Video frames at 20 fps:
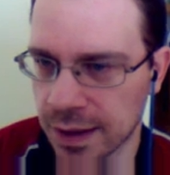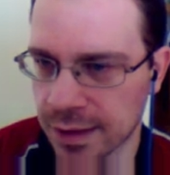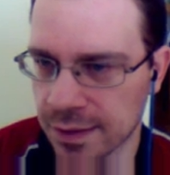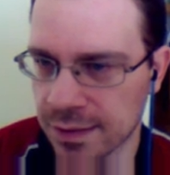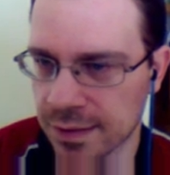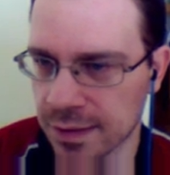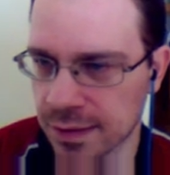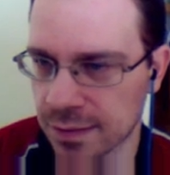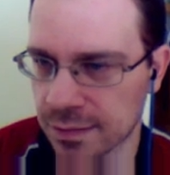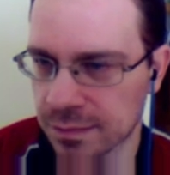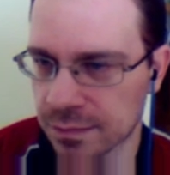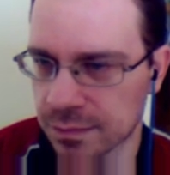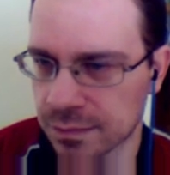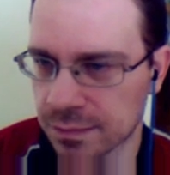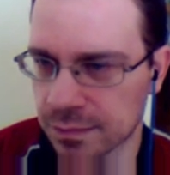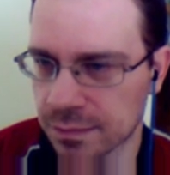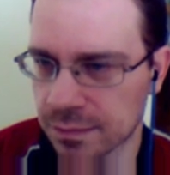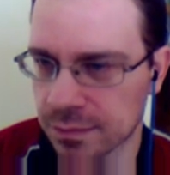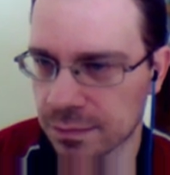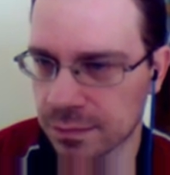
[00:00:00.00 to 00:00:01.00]
I see.
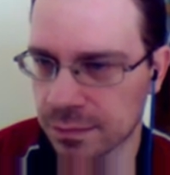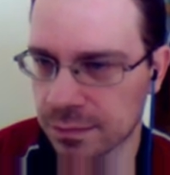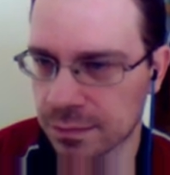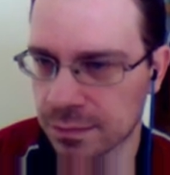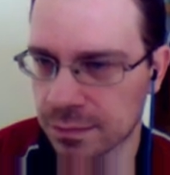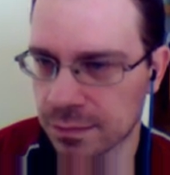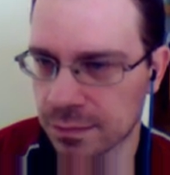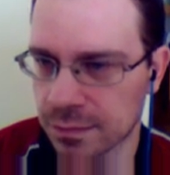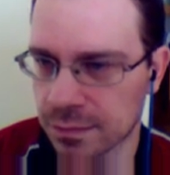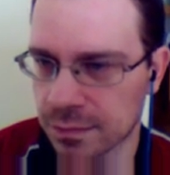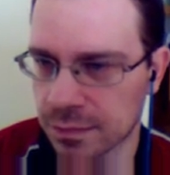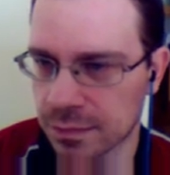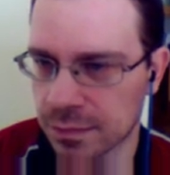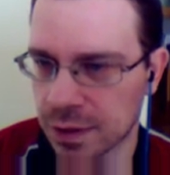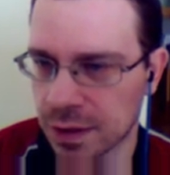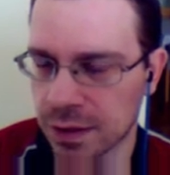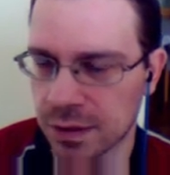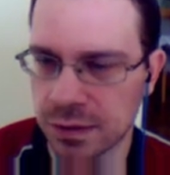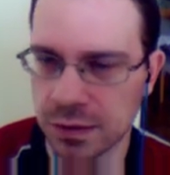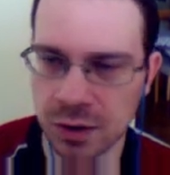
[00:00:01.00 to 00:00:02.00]

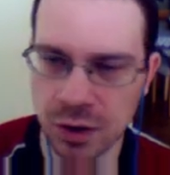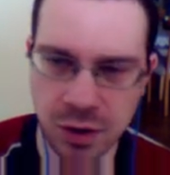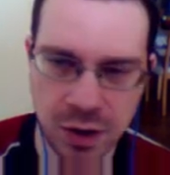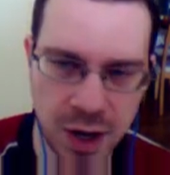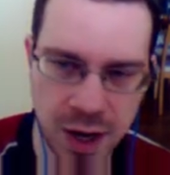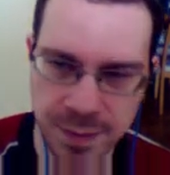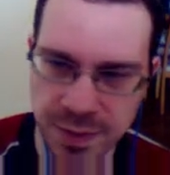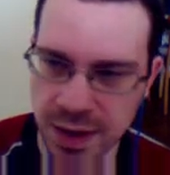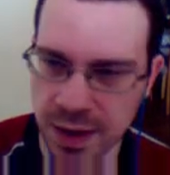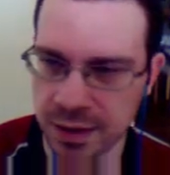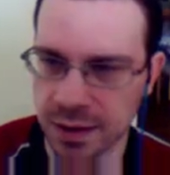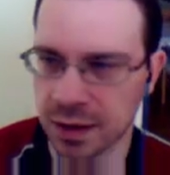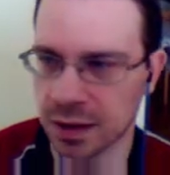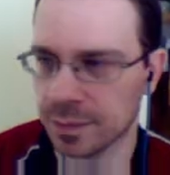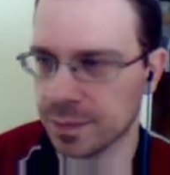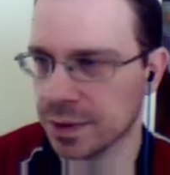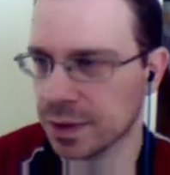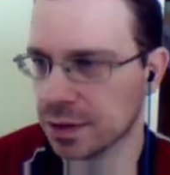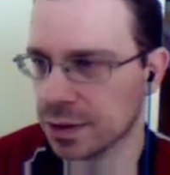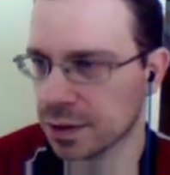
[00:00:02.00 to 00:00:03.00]
No, I'm not
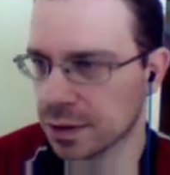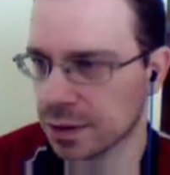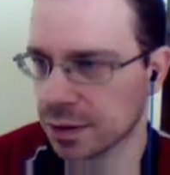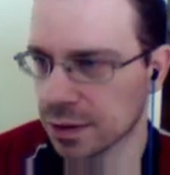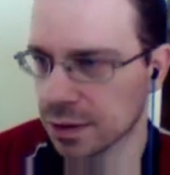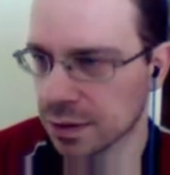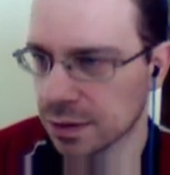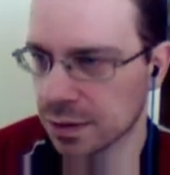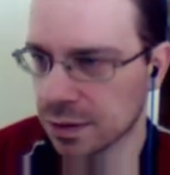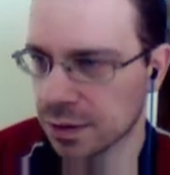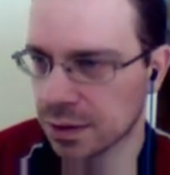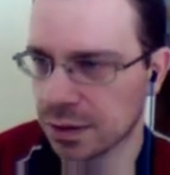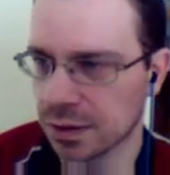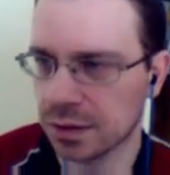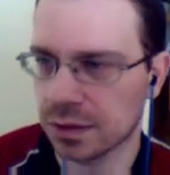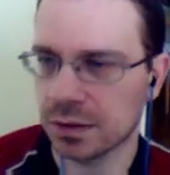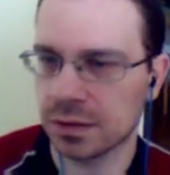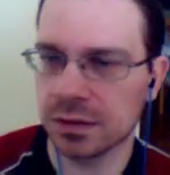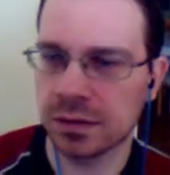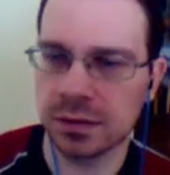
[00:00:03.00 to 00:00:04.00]
gonna be a dirty
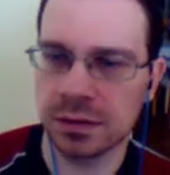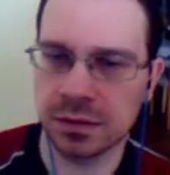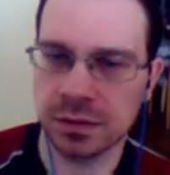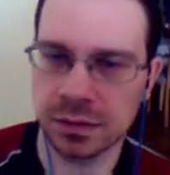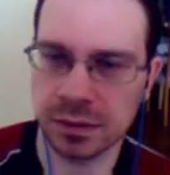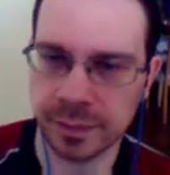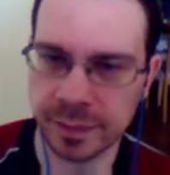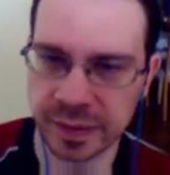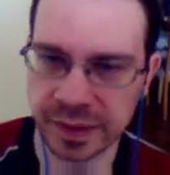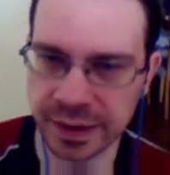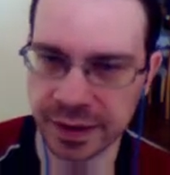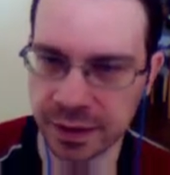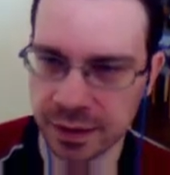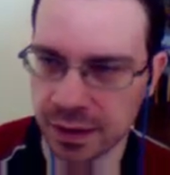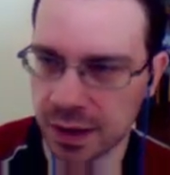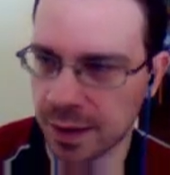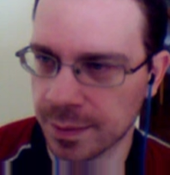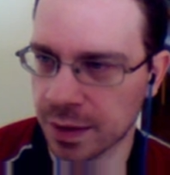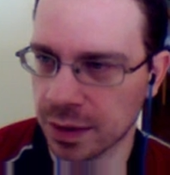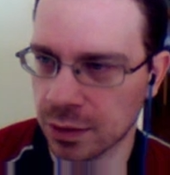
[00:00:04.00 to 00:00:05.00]

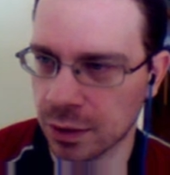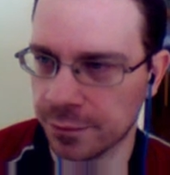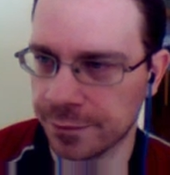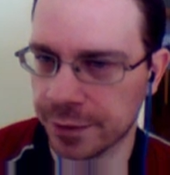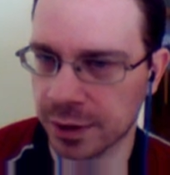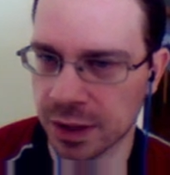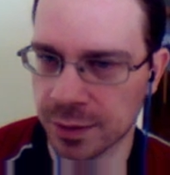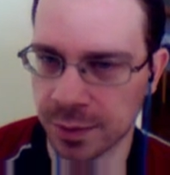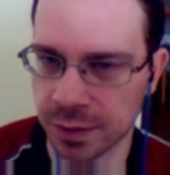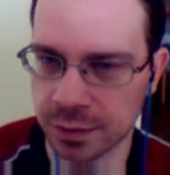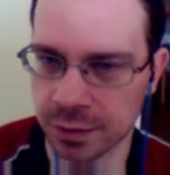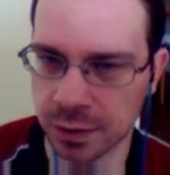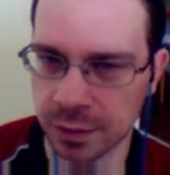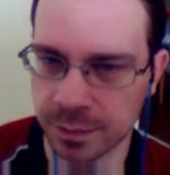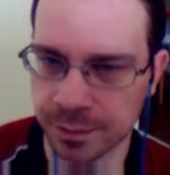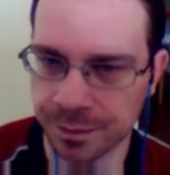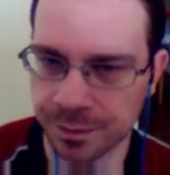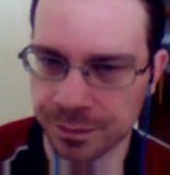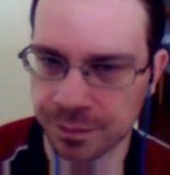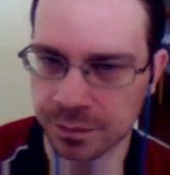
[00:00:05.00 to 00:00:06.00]
player. I'm gonna offer him a
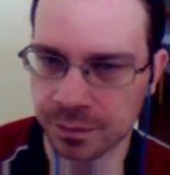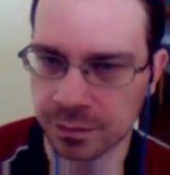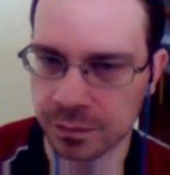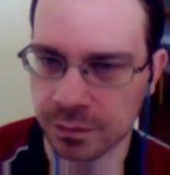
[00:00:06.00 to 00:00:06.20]
draw.